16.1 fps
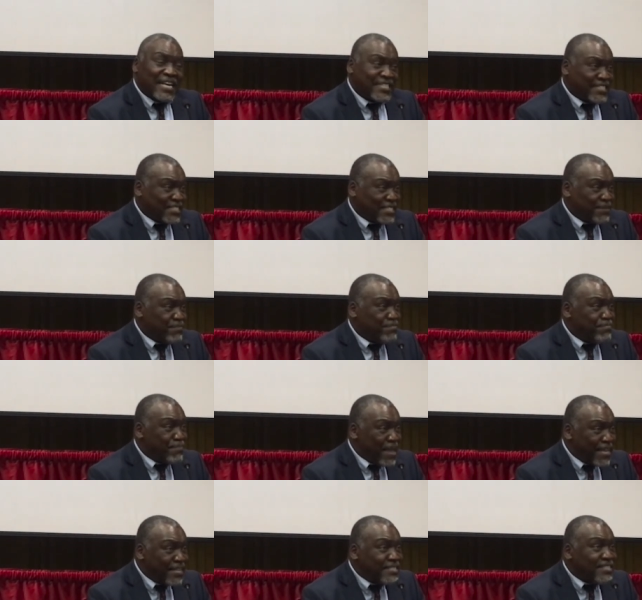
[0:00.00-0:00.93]

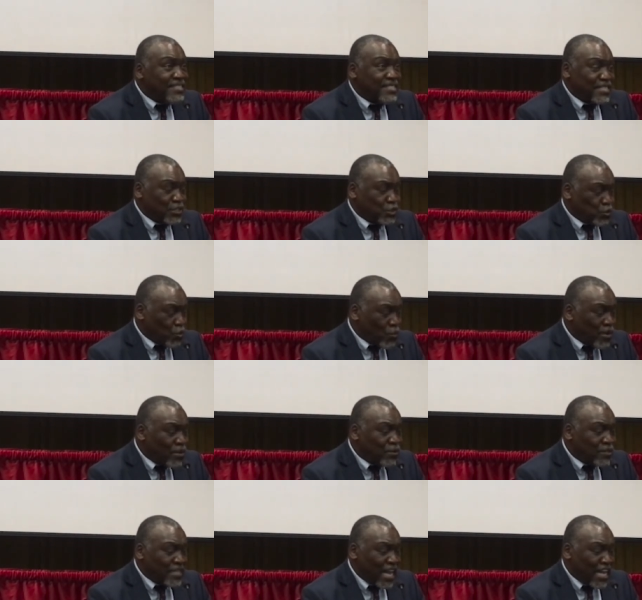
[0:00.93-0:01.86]
Christ makes
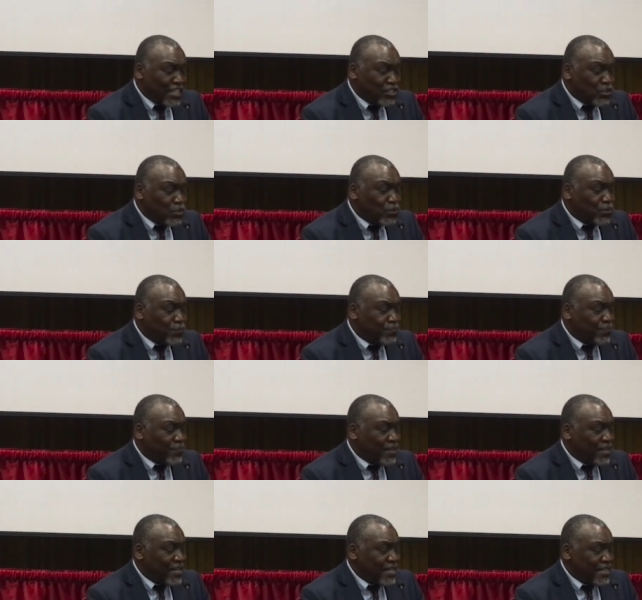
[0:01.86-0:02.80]
this world
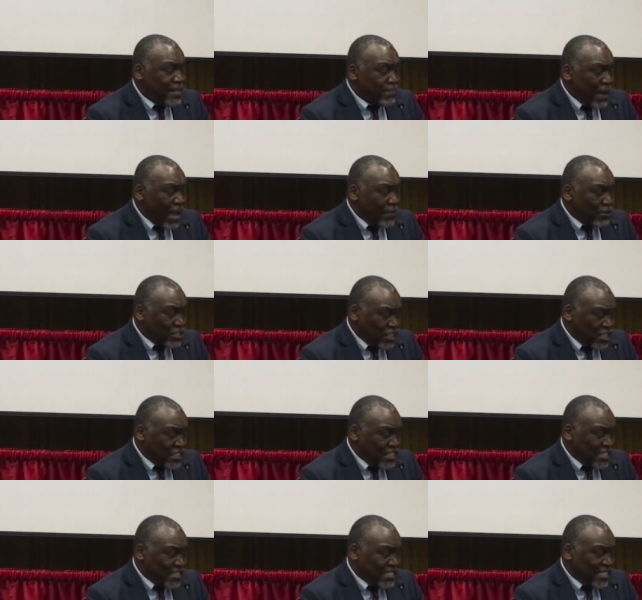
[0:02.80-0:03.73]
anew. The
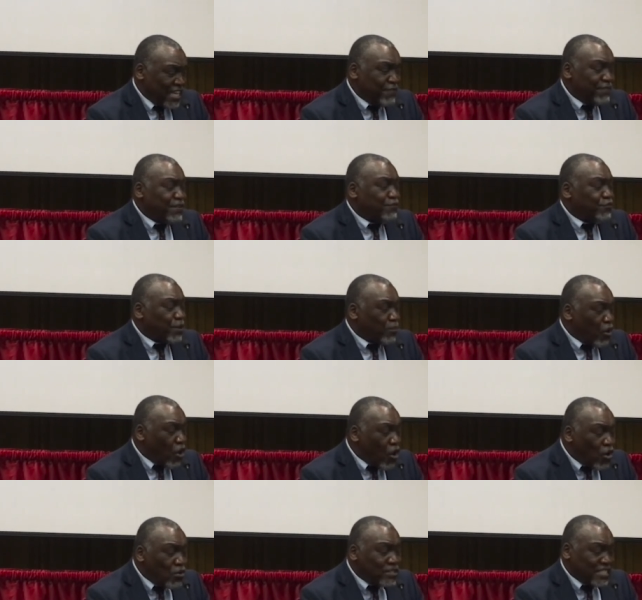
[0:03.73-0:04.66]
Bible teaches, even
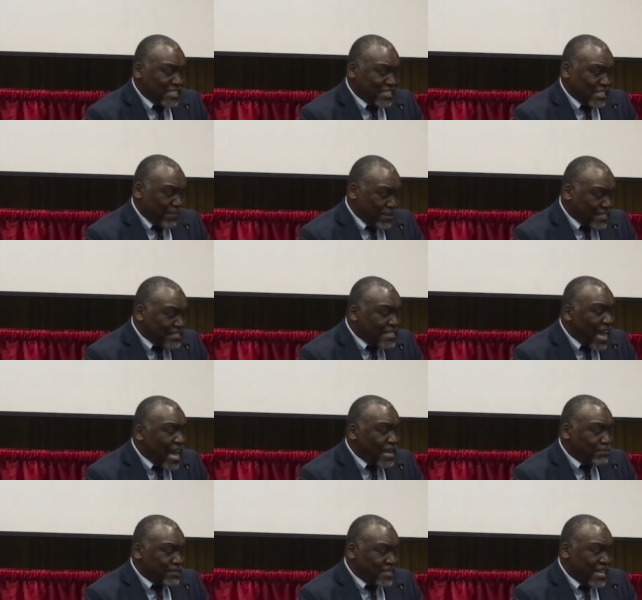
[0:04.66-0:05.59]
from Old
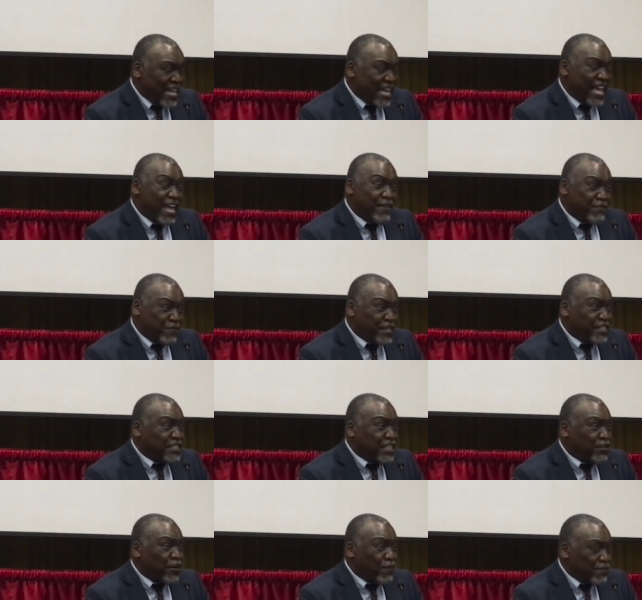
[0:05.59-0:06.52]
Testament times, a
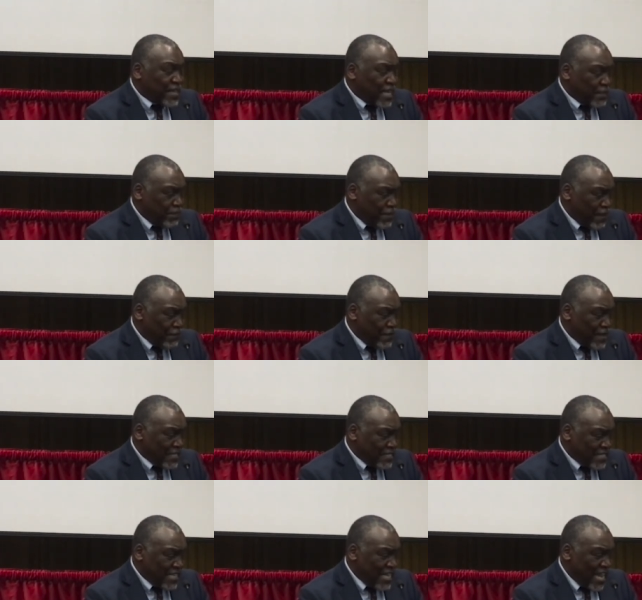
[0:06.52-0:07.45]
vision of that
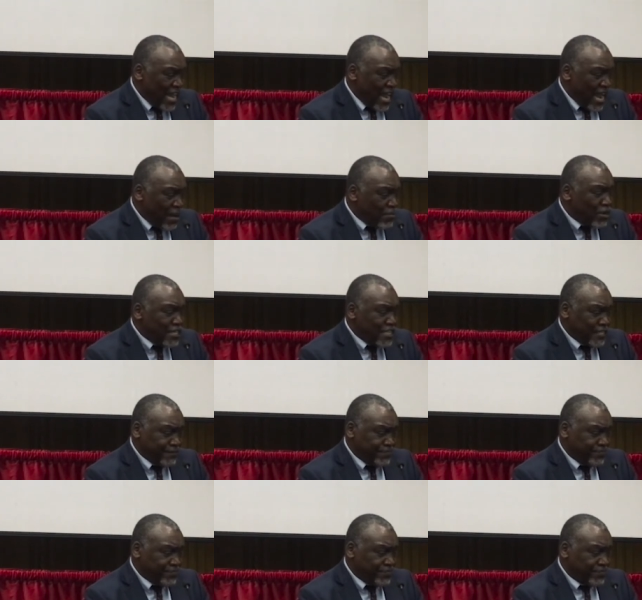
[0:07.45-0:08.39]
perfect
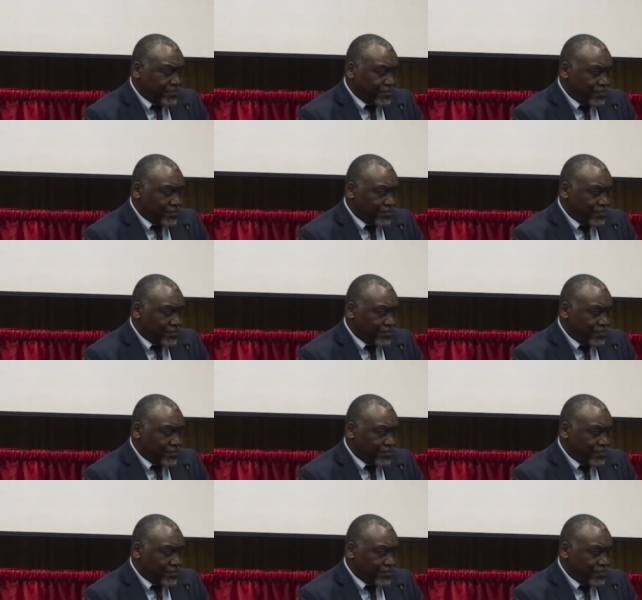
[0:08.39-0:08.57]
harmony